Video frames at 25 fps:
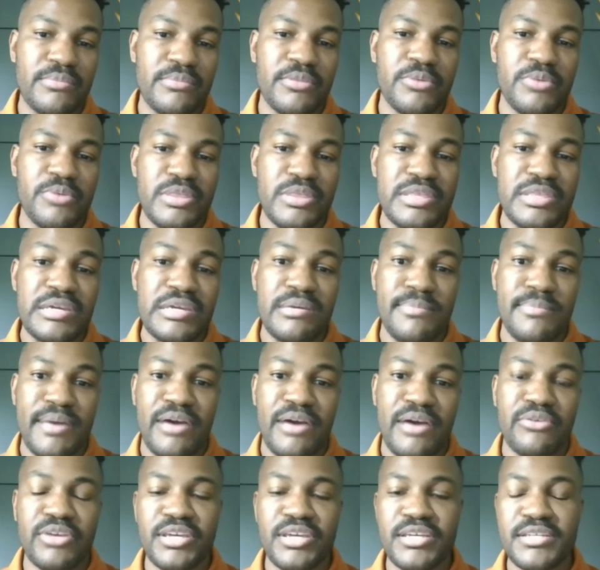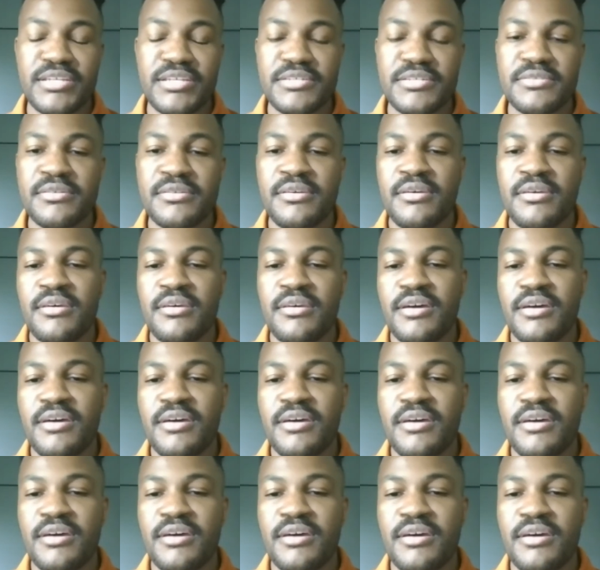that we think about is
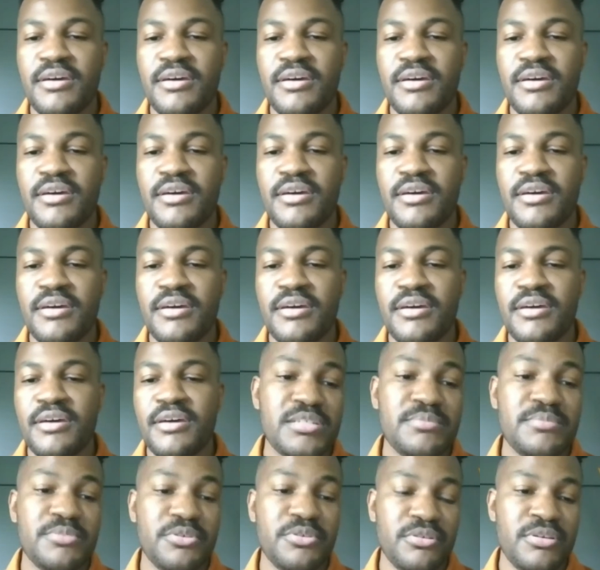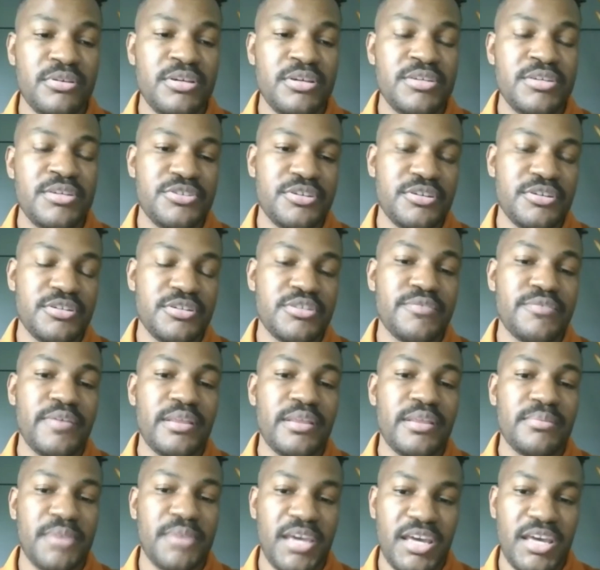that it is possible to
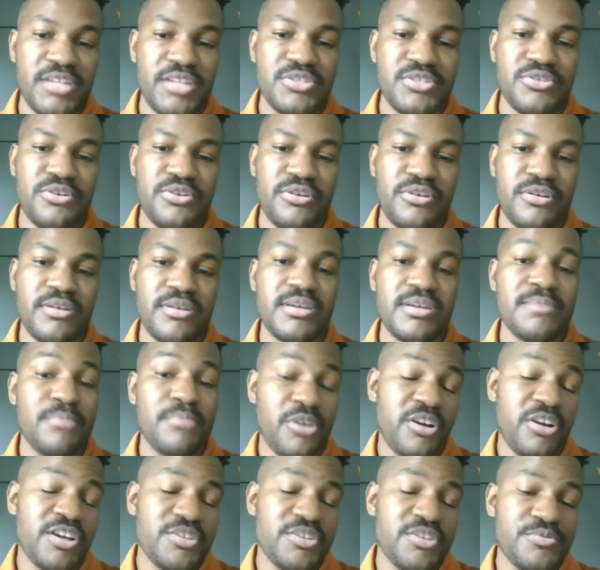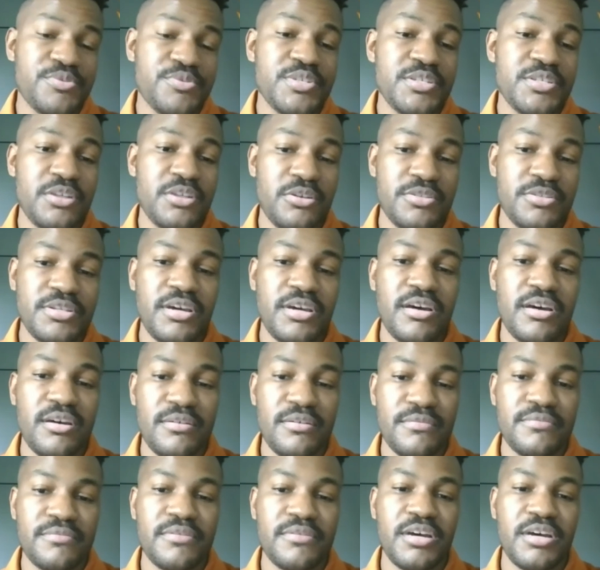develop cancer in part as a result
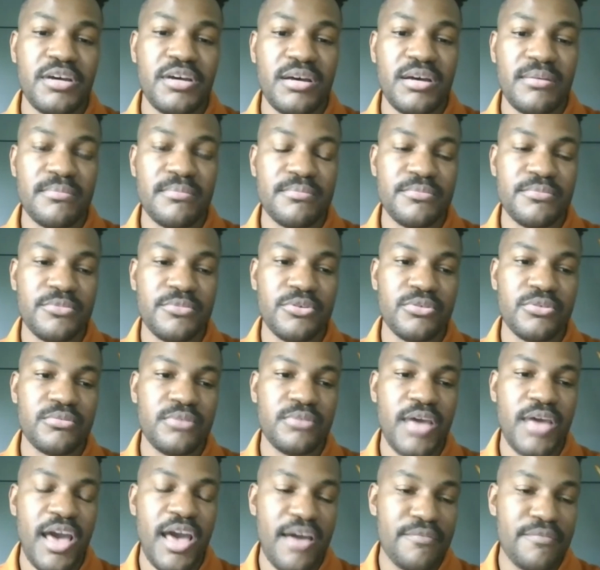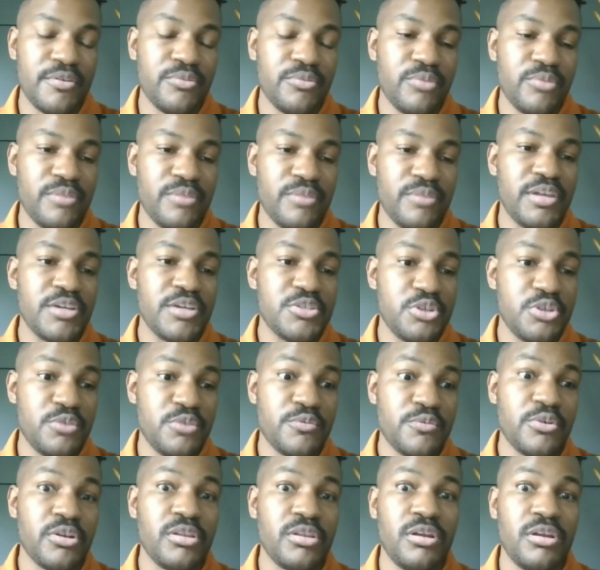of having reflux
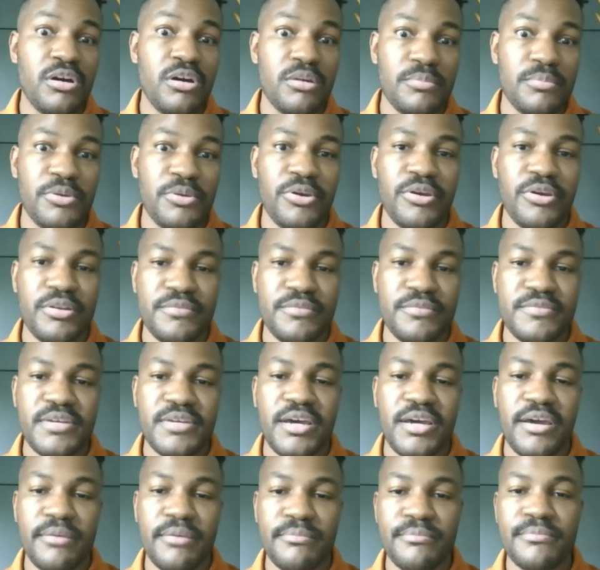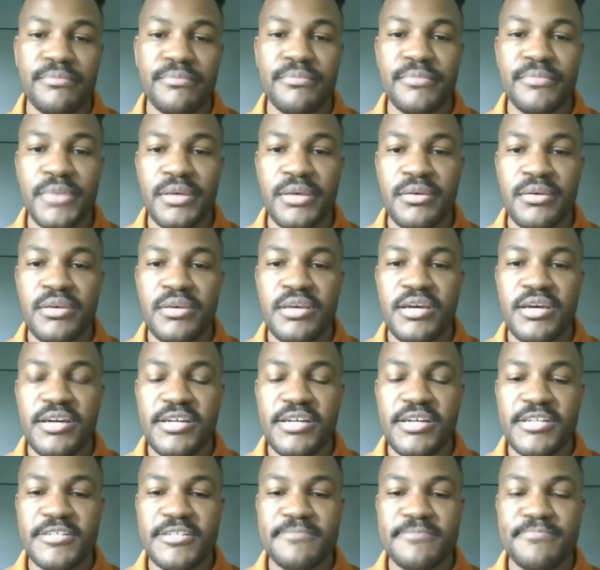over a long period of
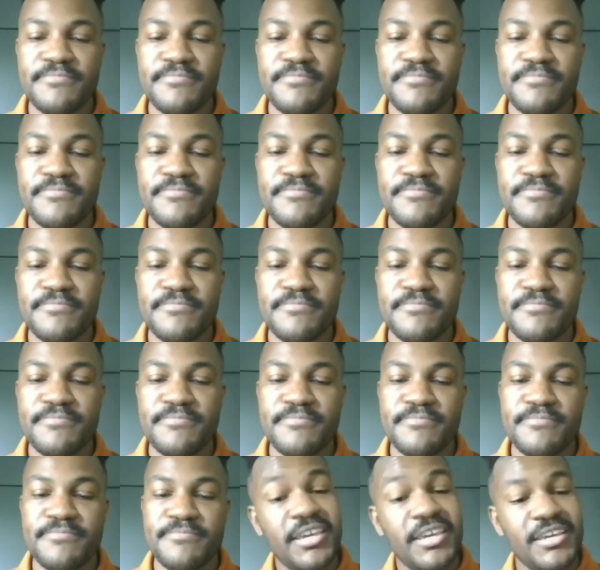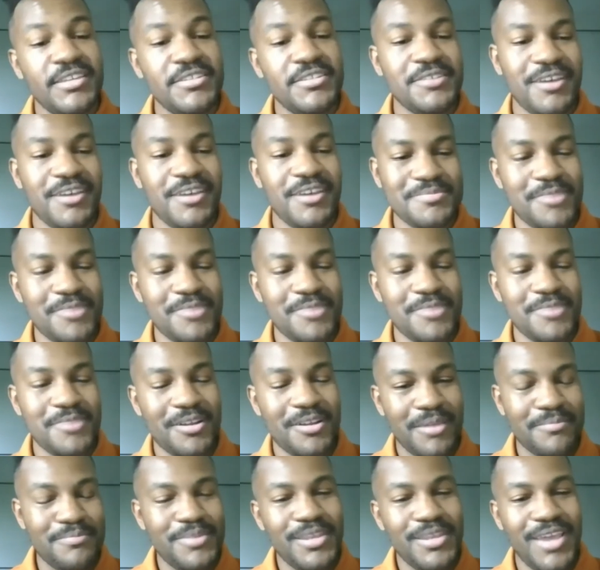time. Then in kids, as on my
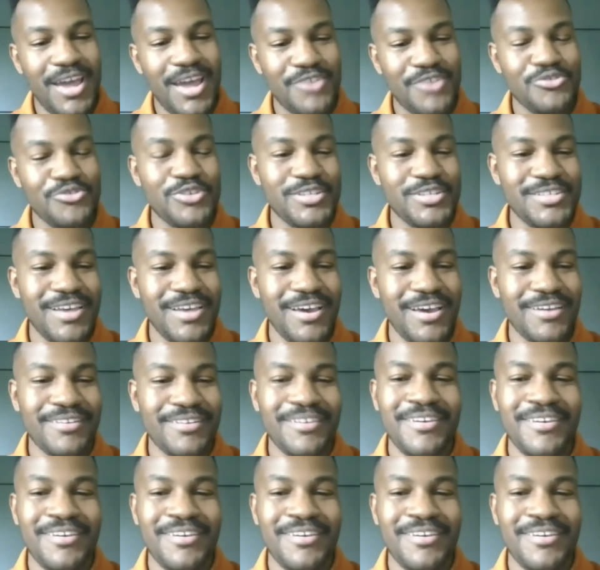pediatric side,